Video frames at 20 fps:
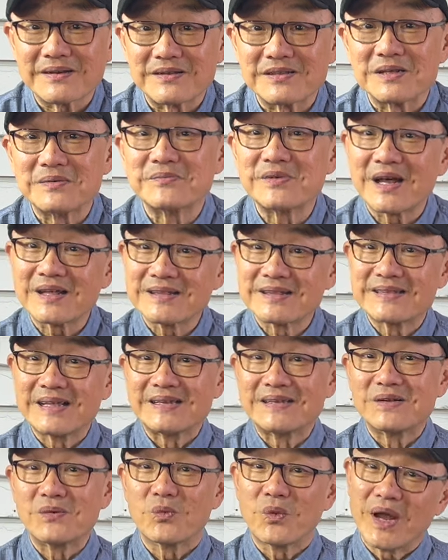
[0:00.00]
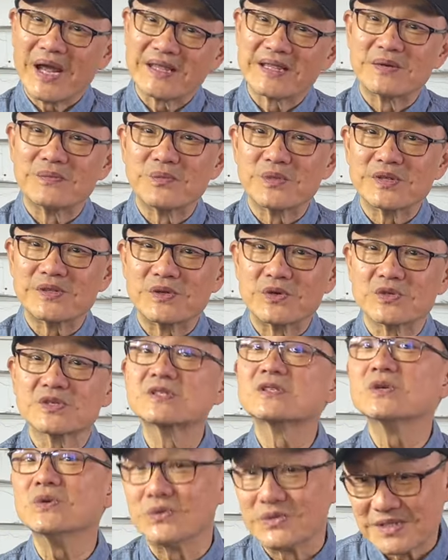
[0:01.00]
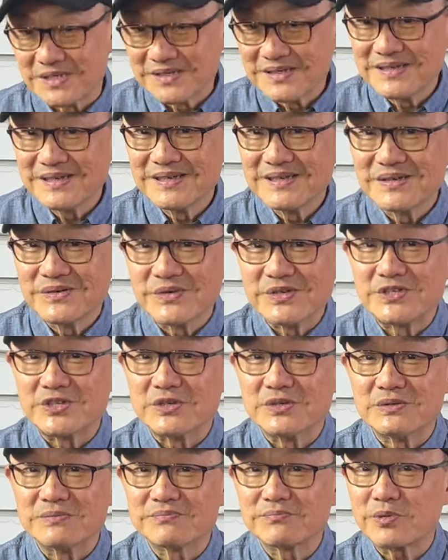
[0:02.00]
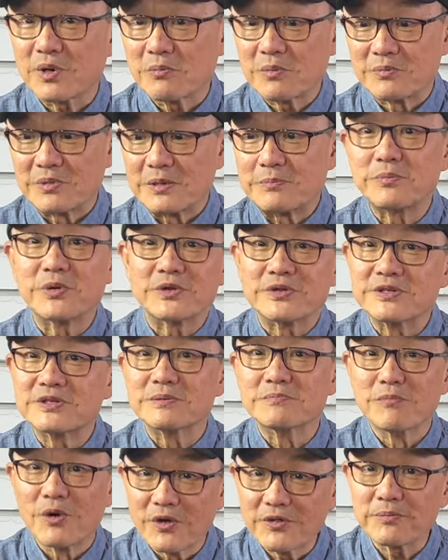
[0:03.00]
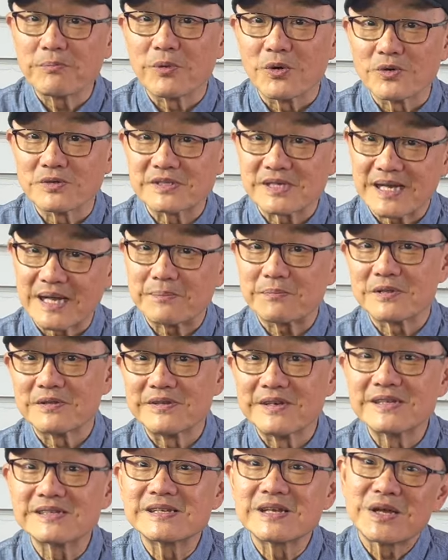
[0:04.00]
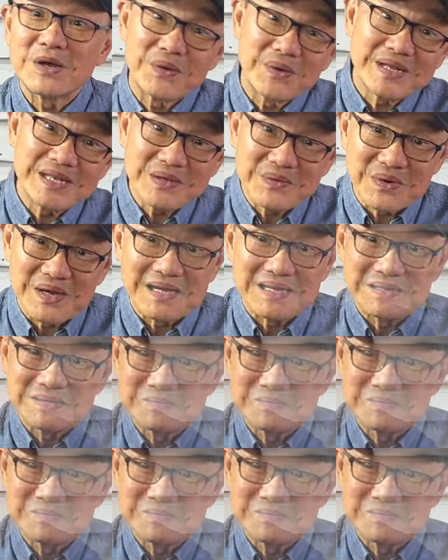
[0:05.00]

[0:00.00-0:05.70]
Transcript: of them rather than wear them with your suit, which you probably put into mothballs a couple of years ago anyway.